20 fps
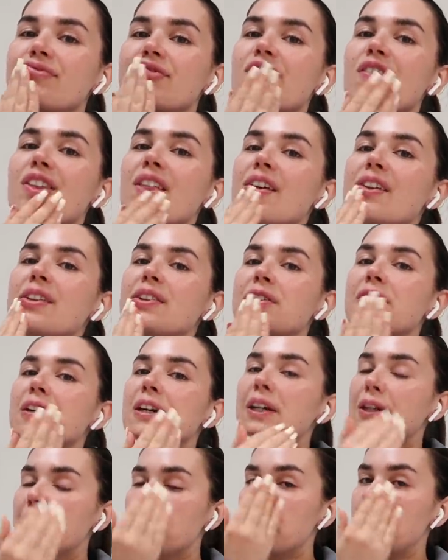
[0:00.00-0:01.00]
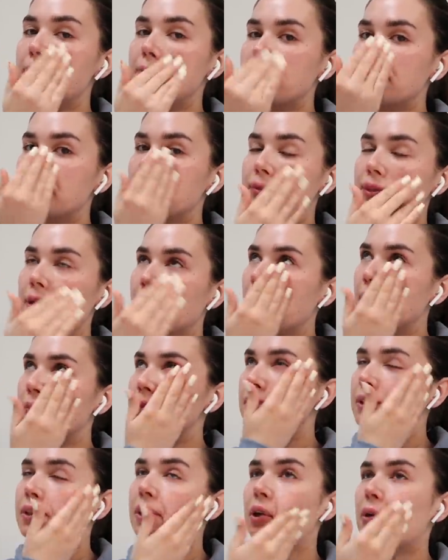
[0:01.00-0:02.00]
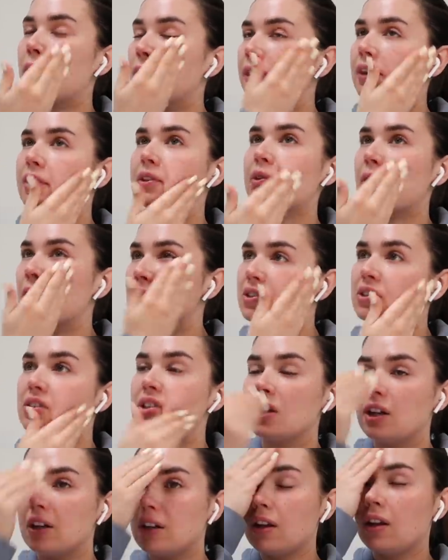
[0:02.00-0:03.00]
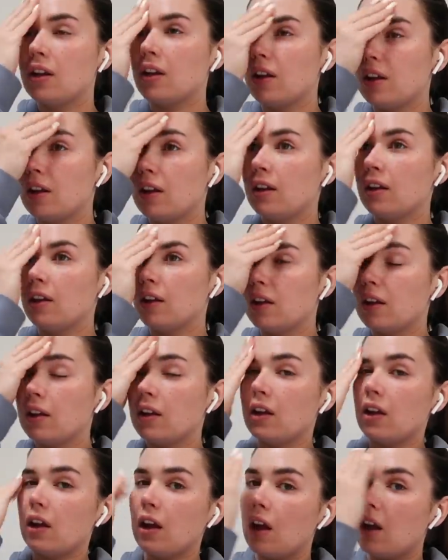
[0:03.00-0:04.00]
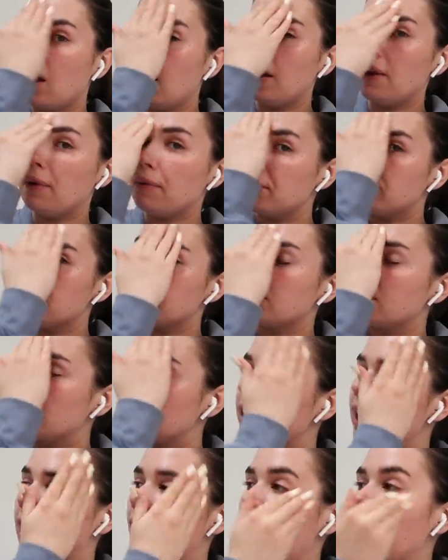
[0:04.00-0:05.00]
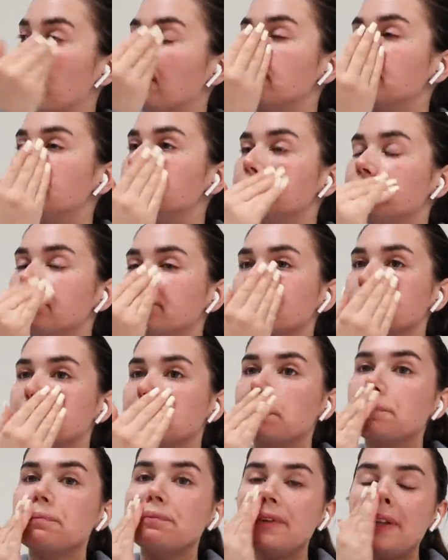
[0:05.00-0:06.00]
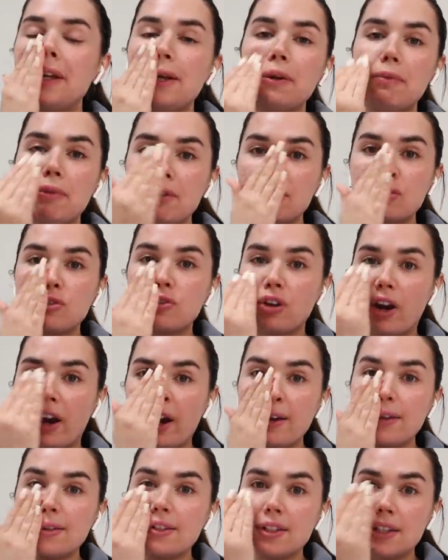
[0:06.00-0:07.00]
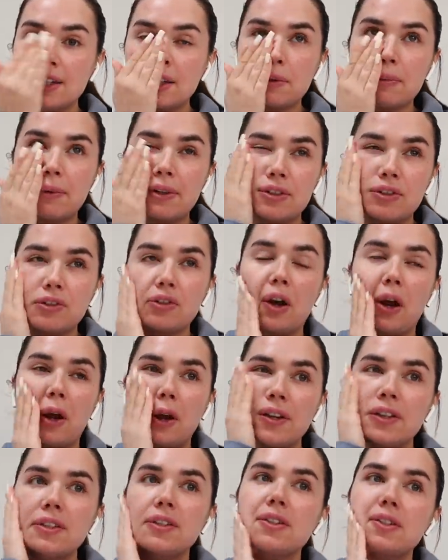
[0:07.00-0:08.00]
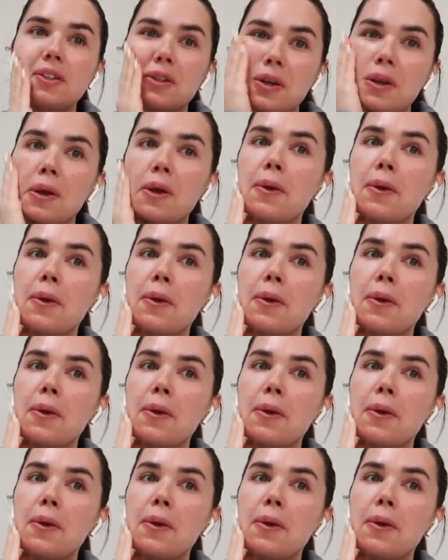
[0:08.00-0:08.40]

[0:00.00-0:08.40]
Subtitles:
So that's great. So I'm stuck with this question. So yeah, a little bit stressed,